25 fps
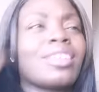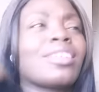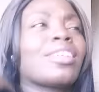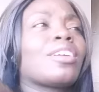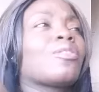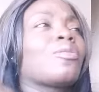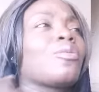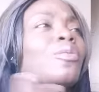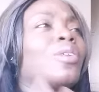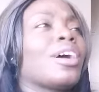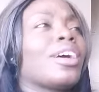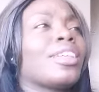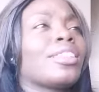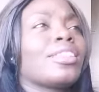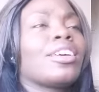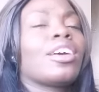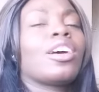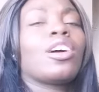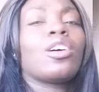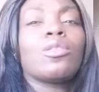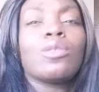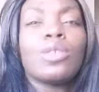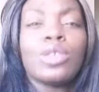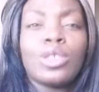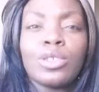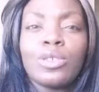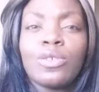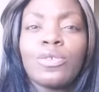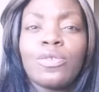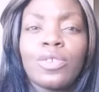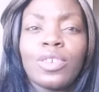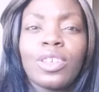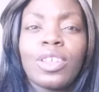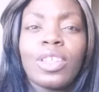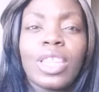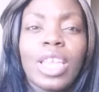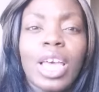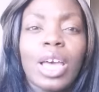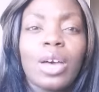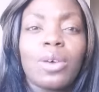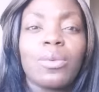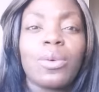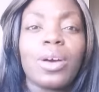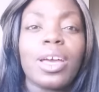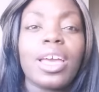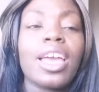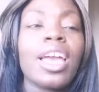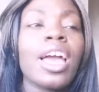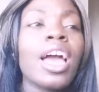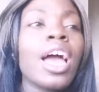like, why the hell would you feel that
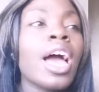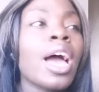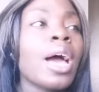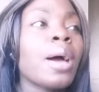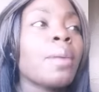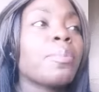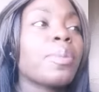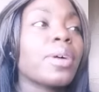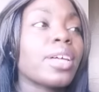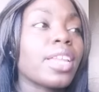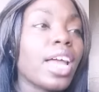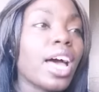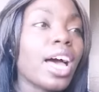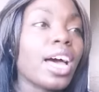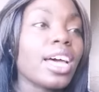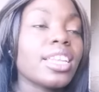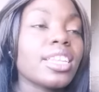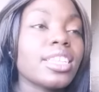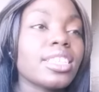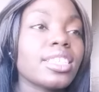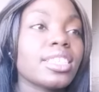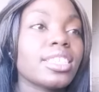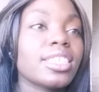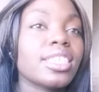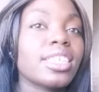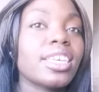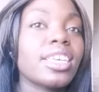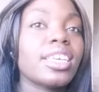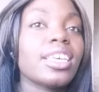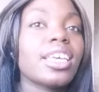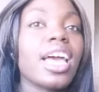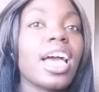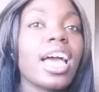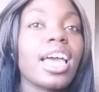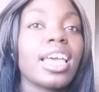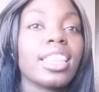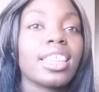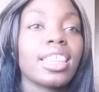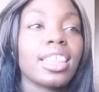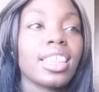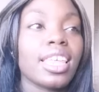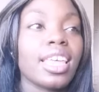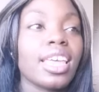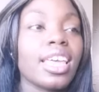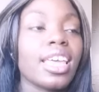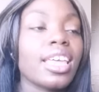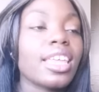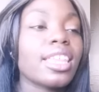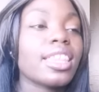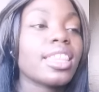way? But honestly, I
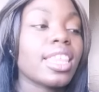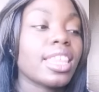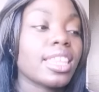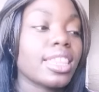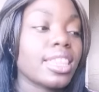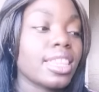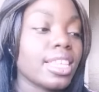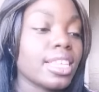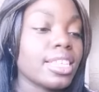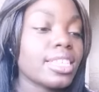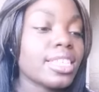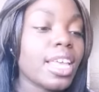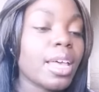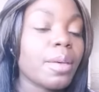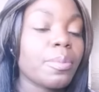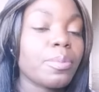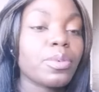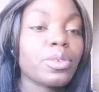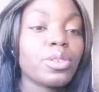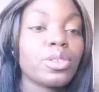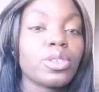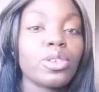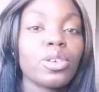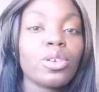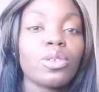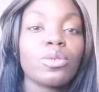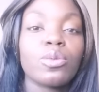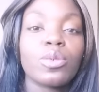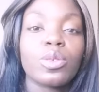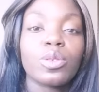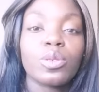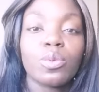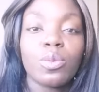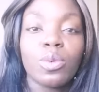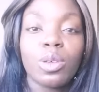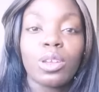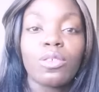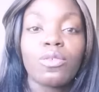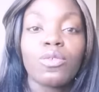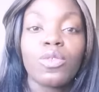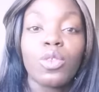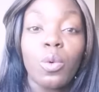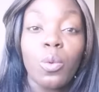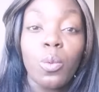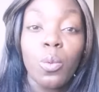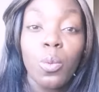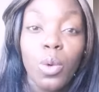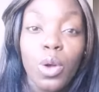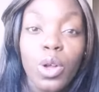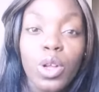think that this episode was one of
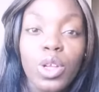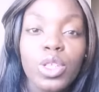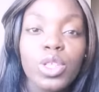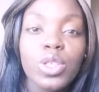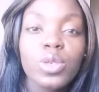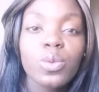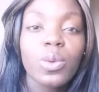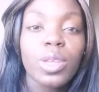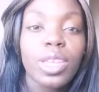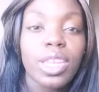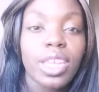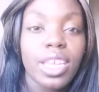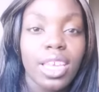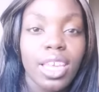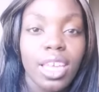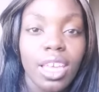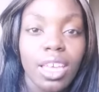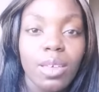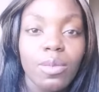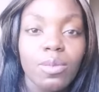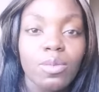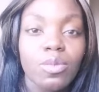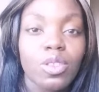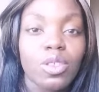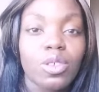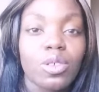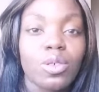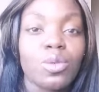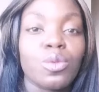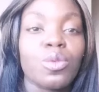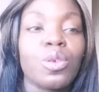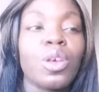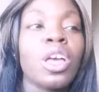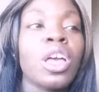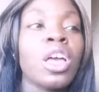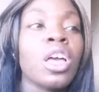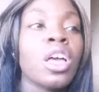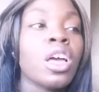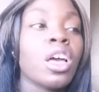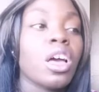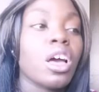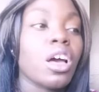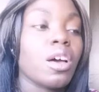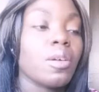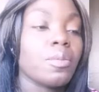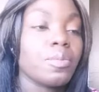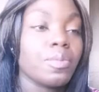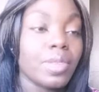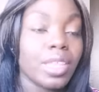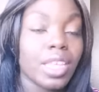the worst when it came to
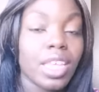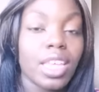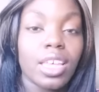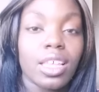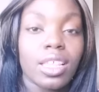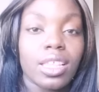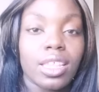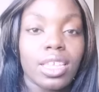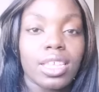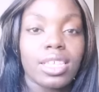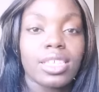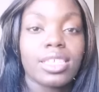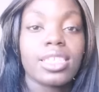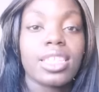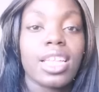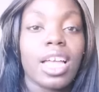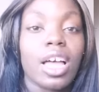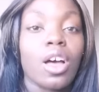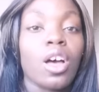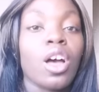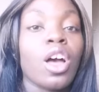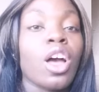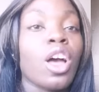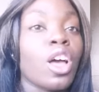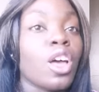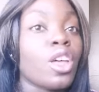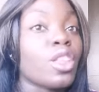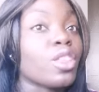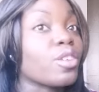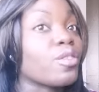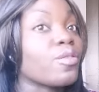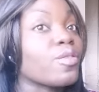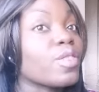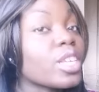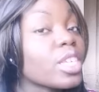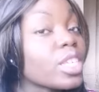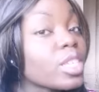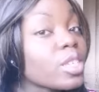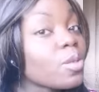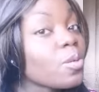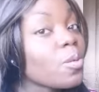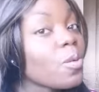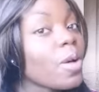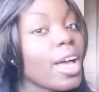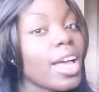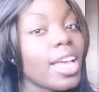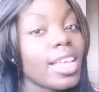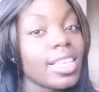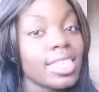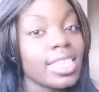killings. Now, the reason
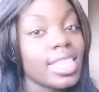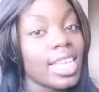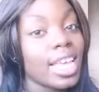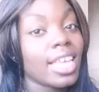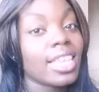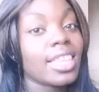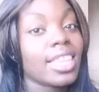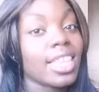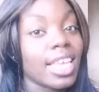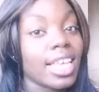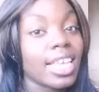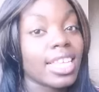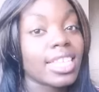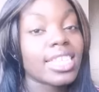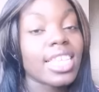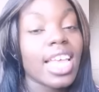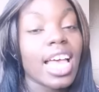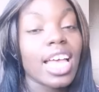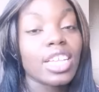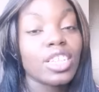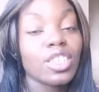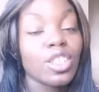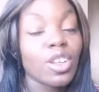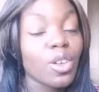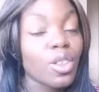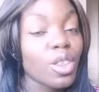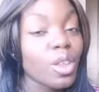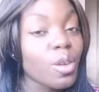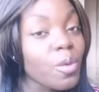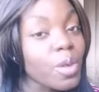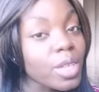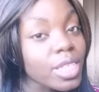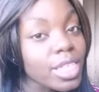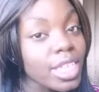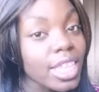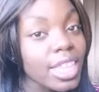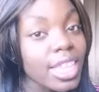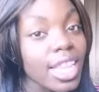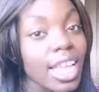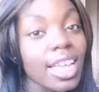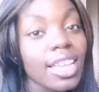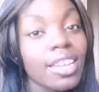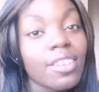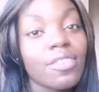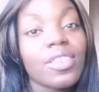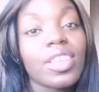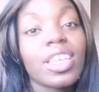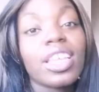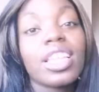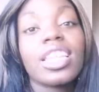why I say this, I know there wasn't a
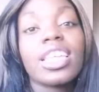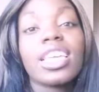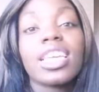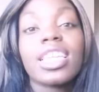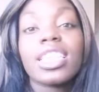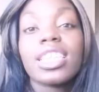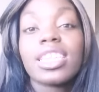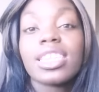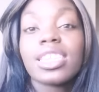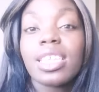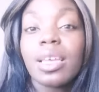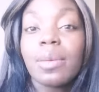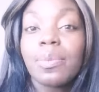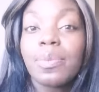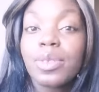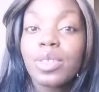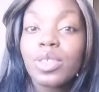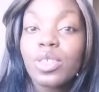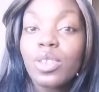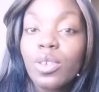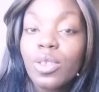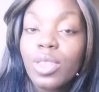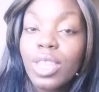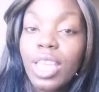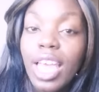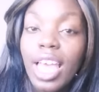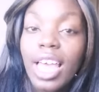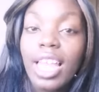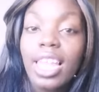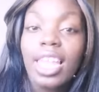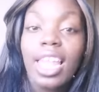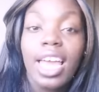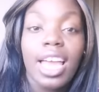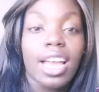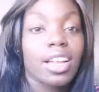lot of killing in this episode. They had